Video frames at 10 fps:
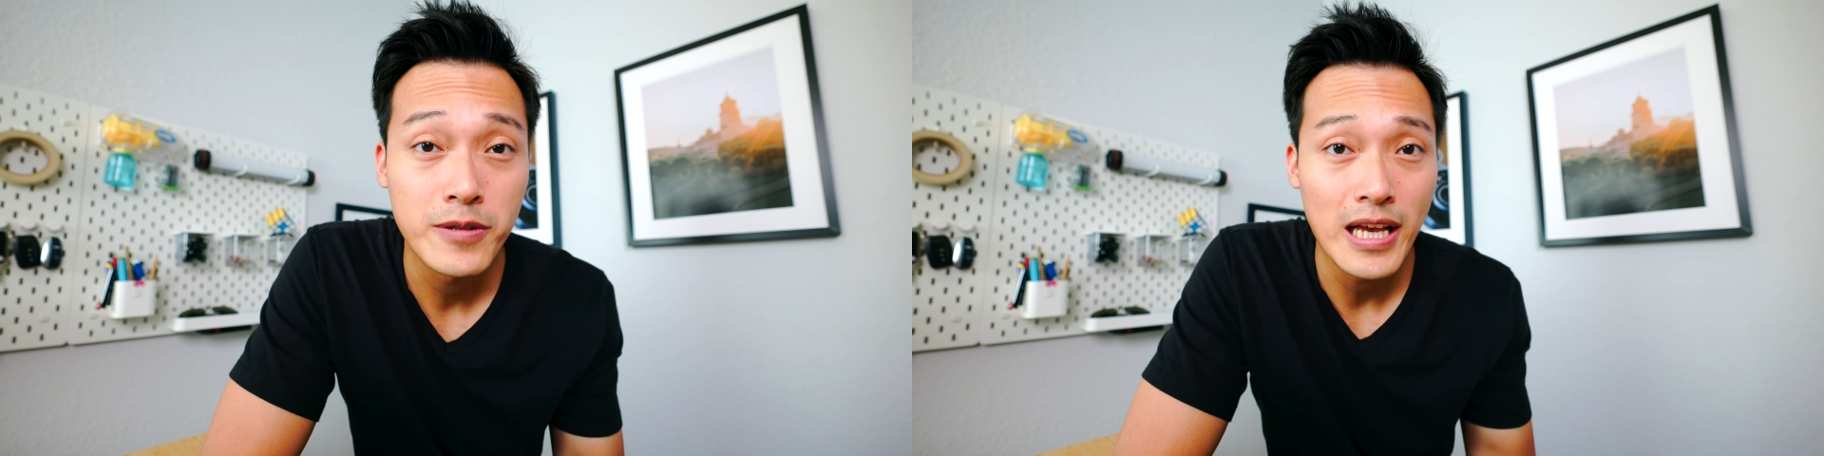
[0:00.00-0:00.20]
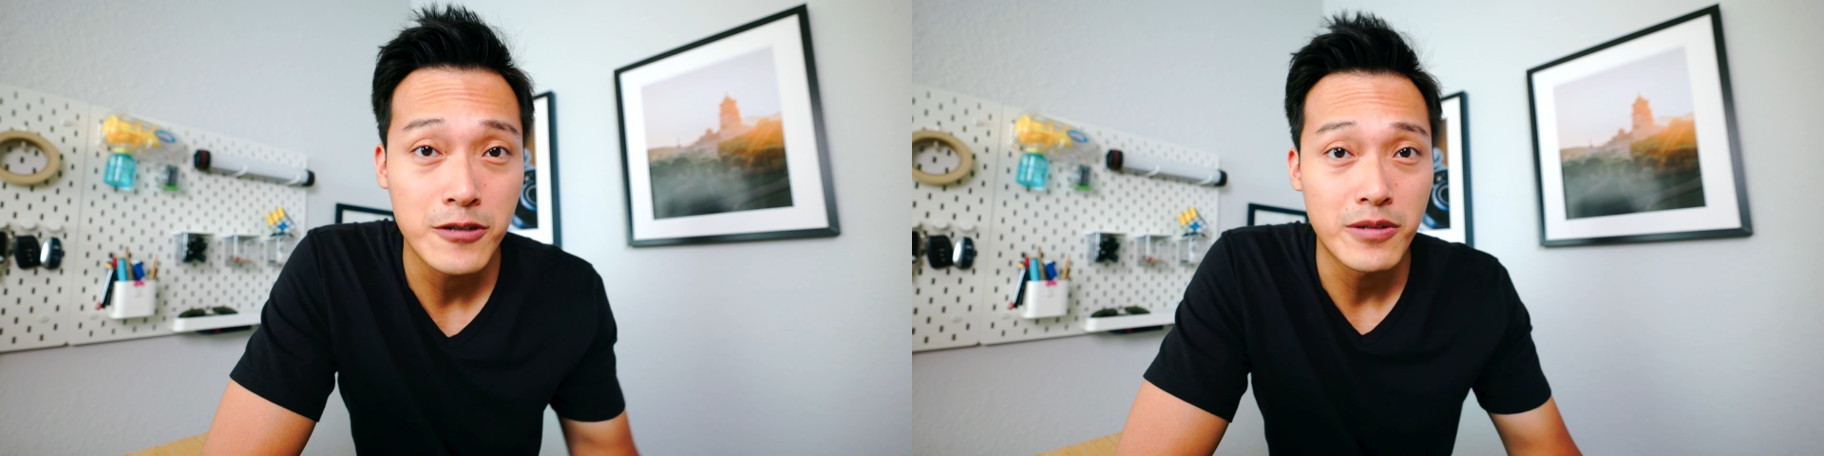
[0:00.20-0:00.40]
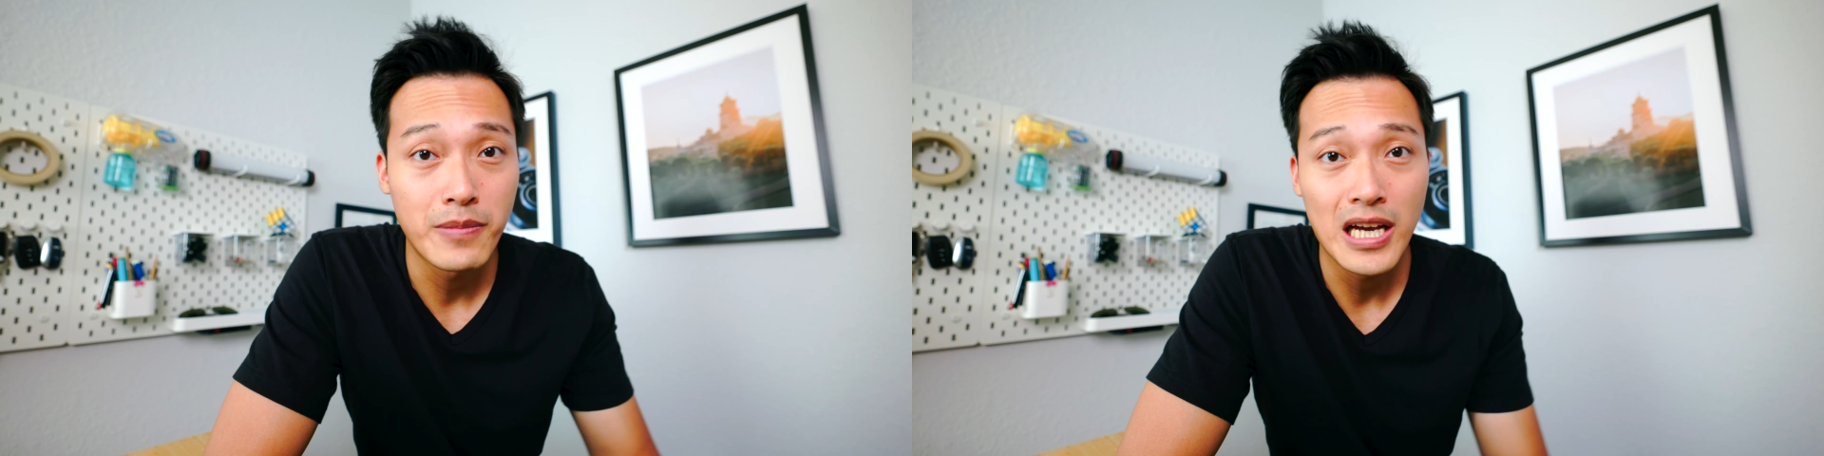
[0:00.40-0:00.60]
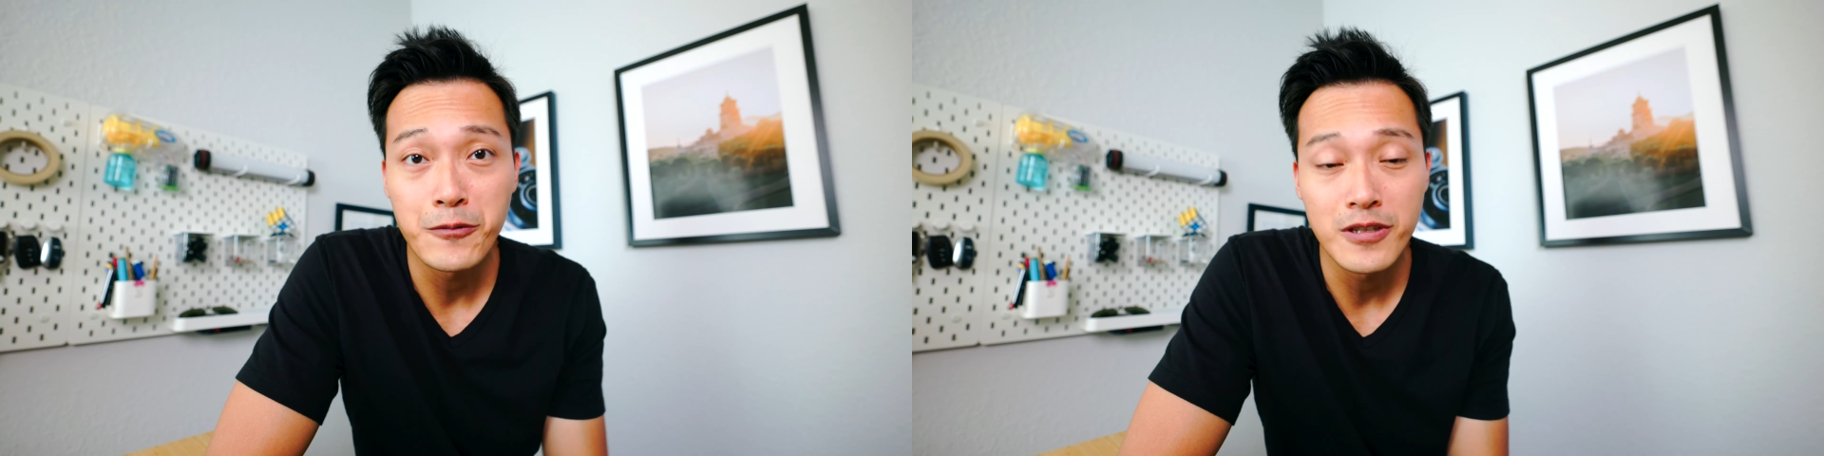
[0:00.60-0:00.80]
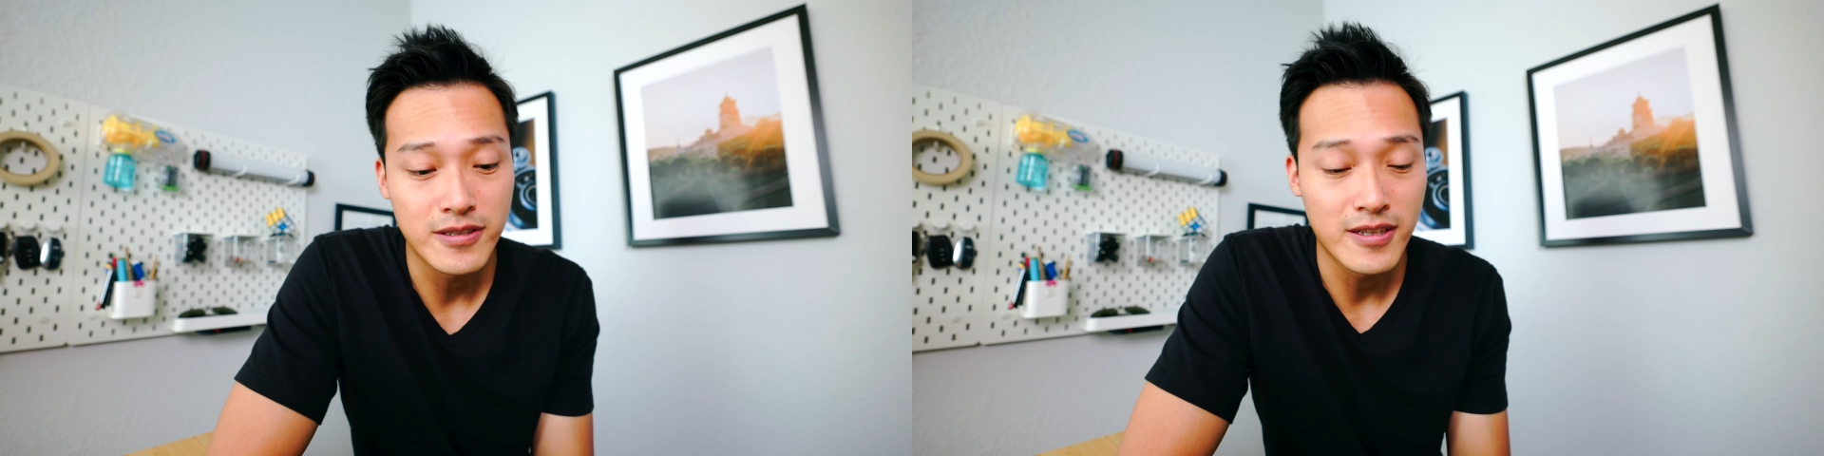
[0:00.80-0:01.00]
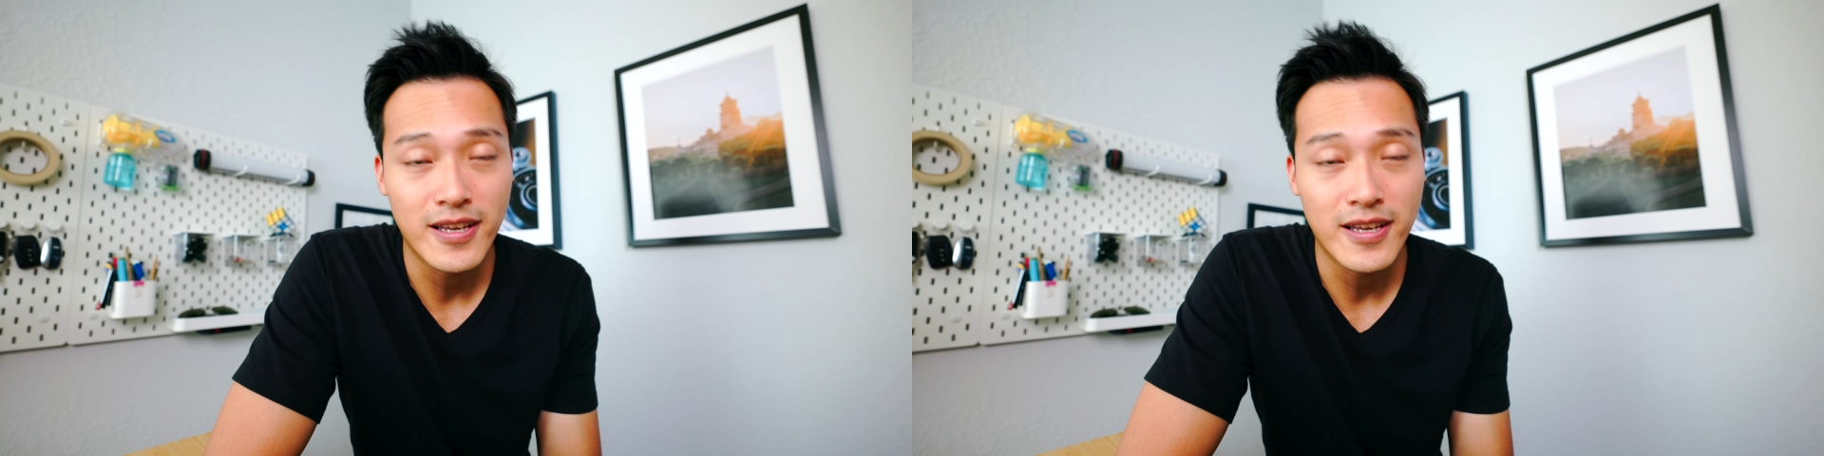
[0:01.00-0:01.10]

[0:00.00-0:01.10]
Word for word: with the extra batteries on the